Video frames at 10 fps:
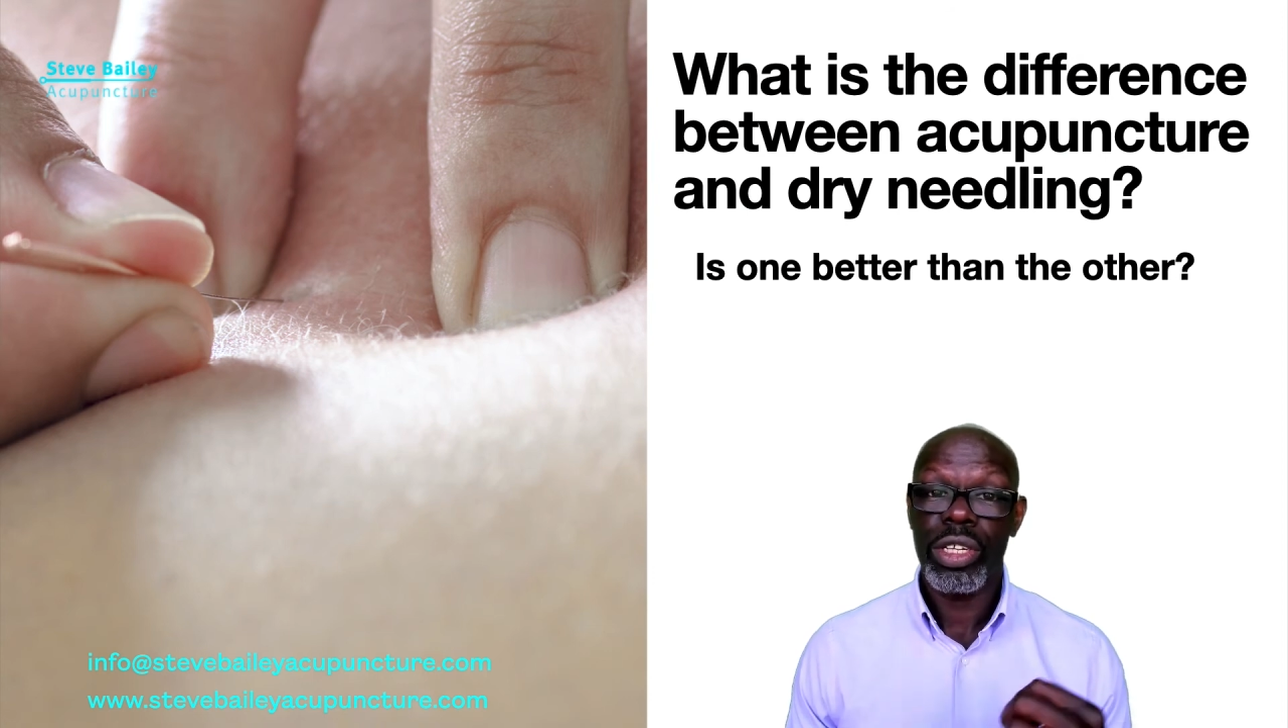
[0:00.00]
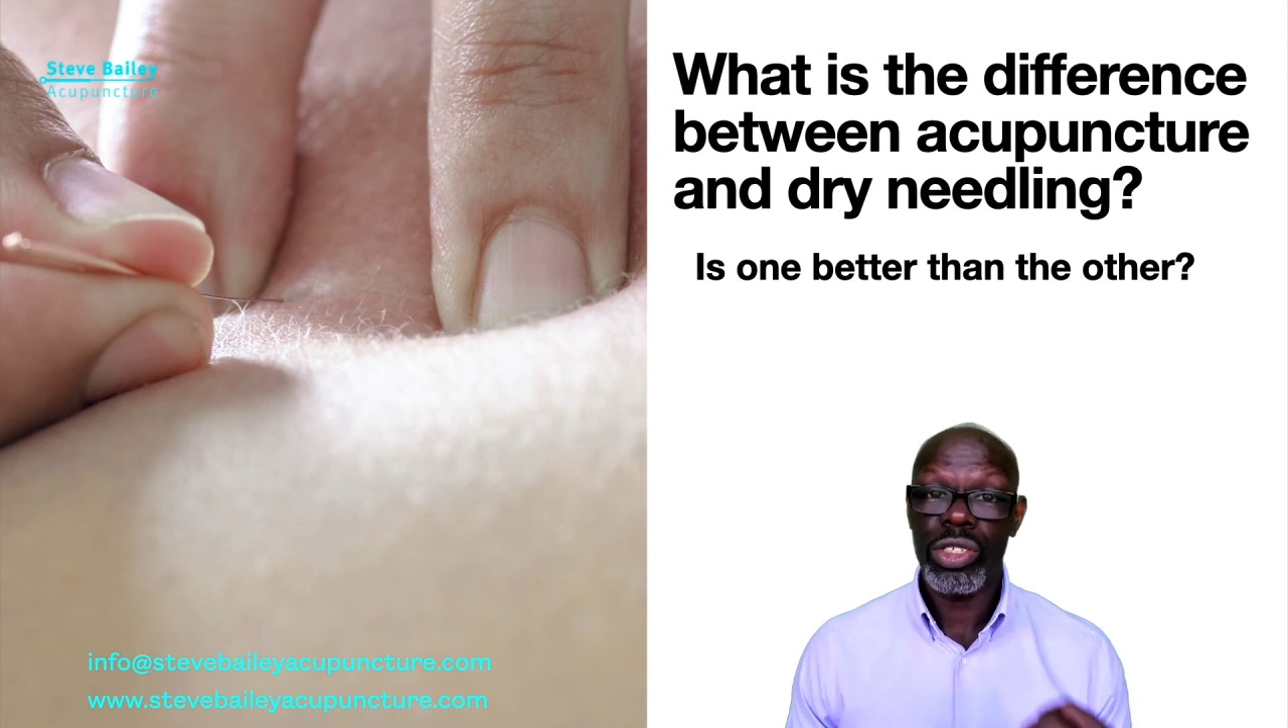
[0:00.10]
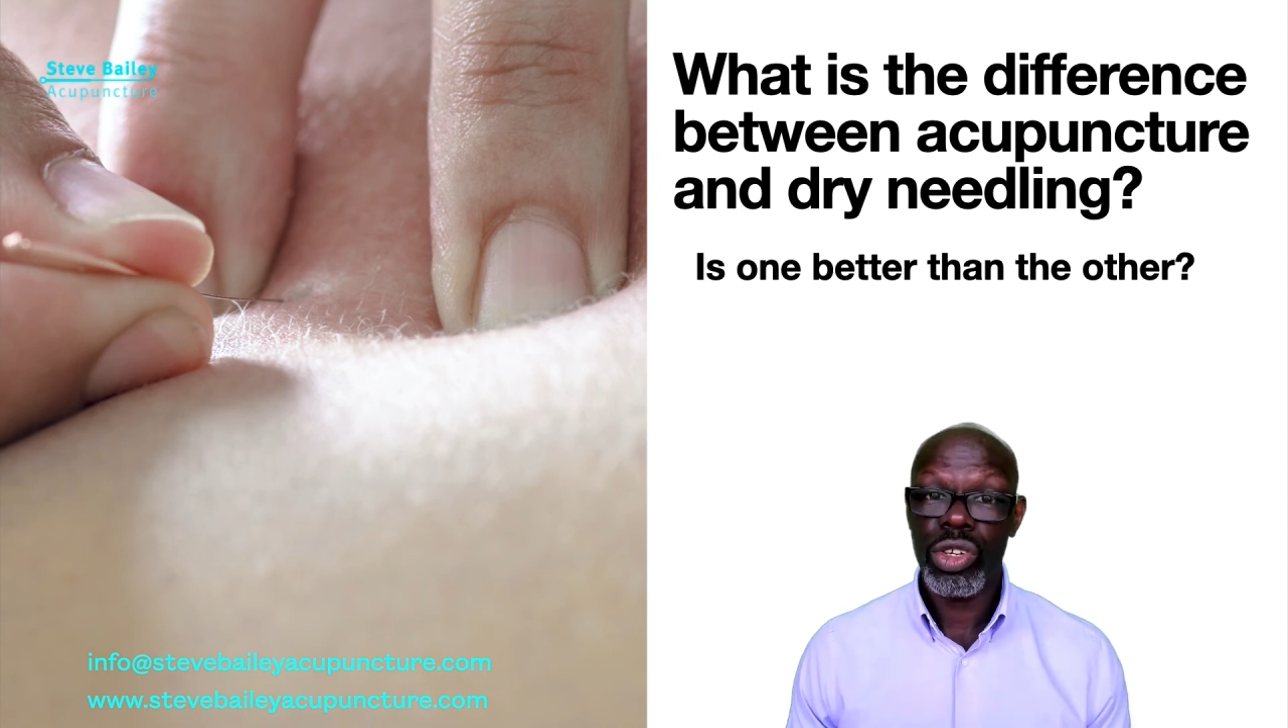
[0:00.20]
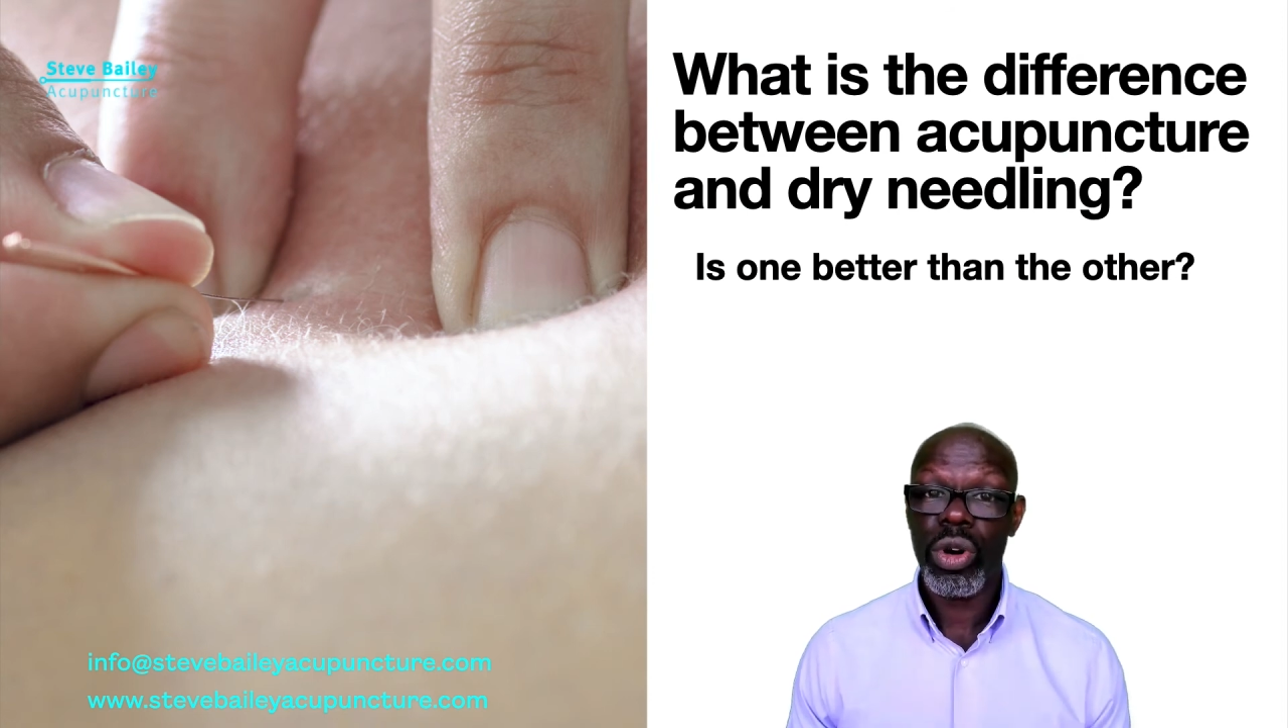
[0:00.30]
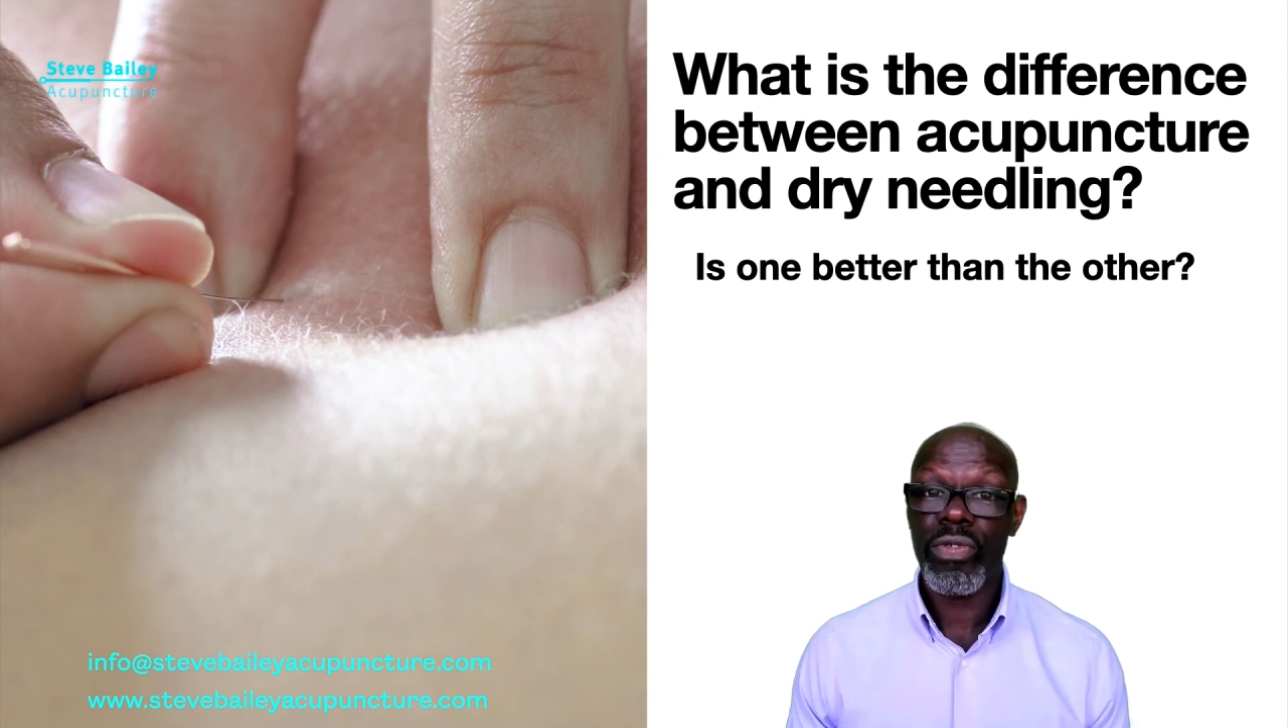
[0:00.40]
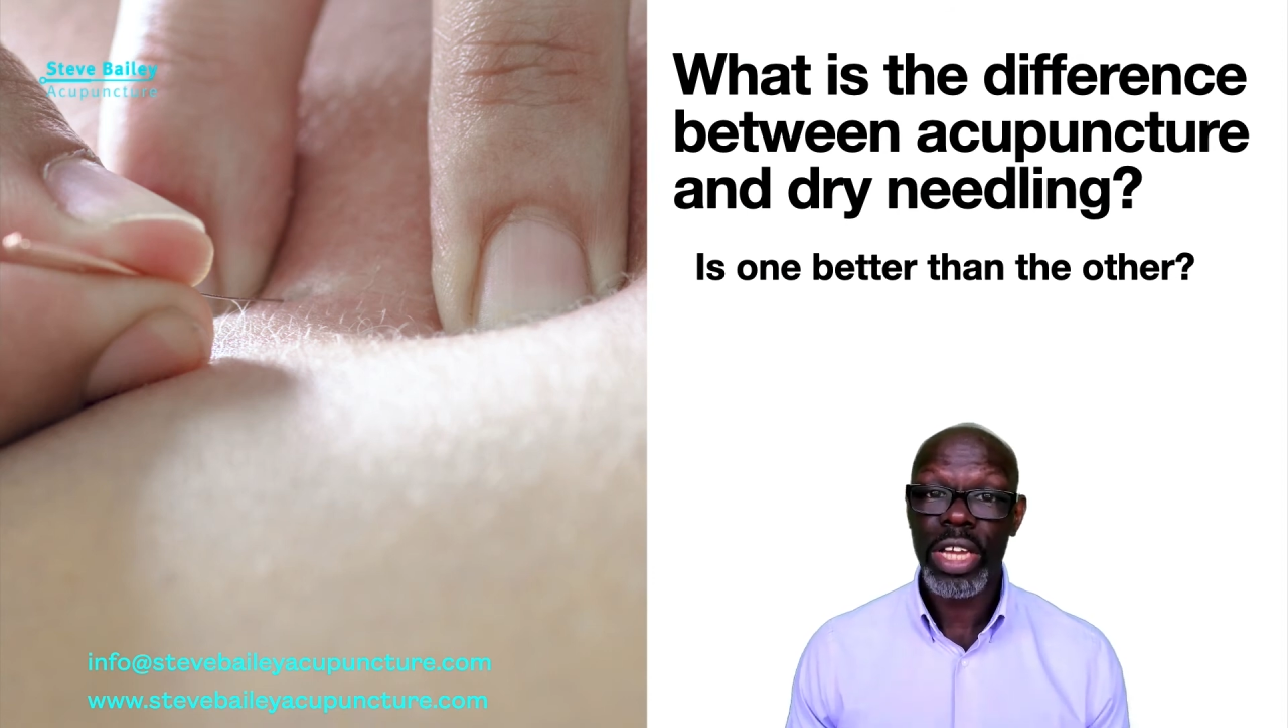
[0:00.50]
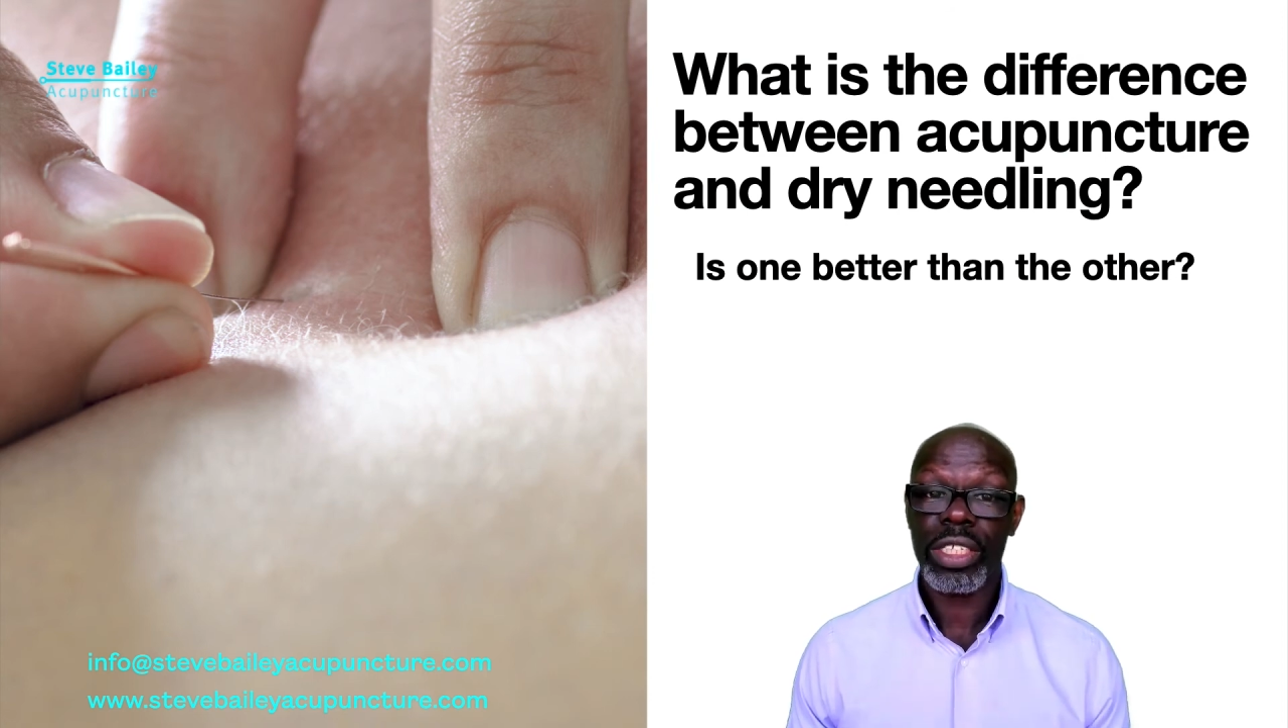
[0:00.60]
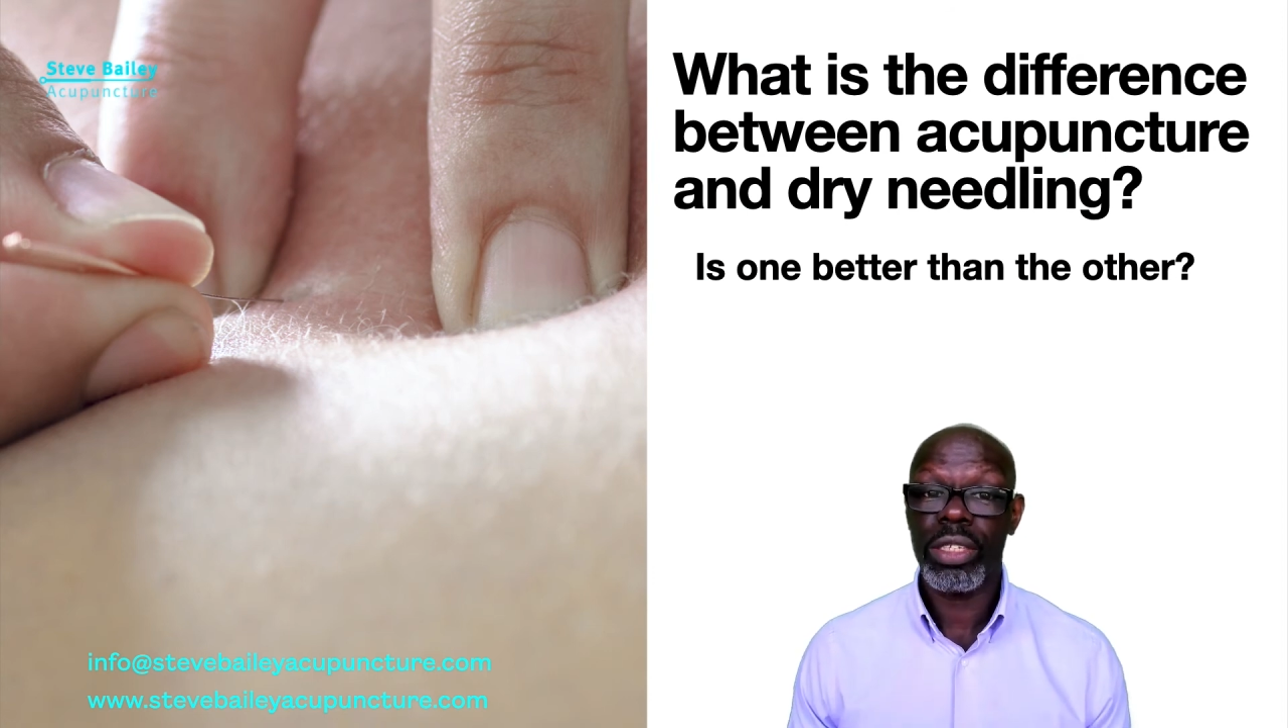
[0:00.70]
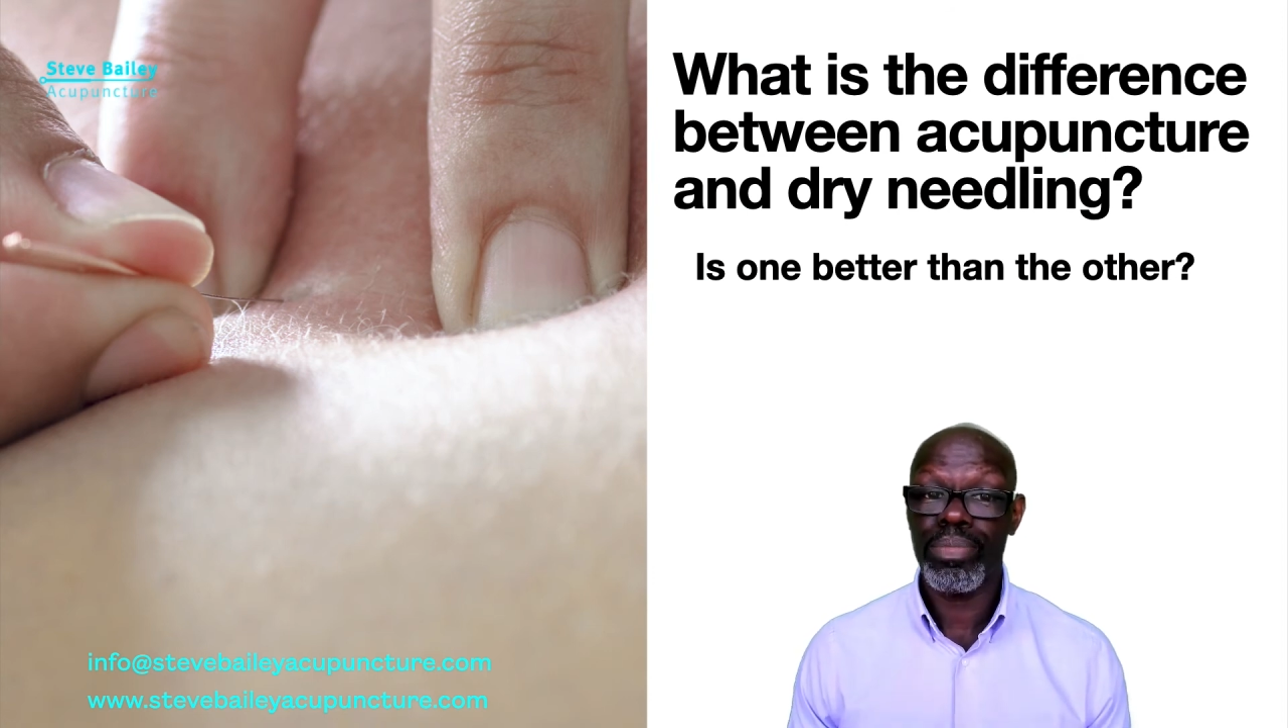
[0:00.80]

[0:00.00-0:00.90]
Neurovascular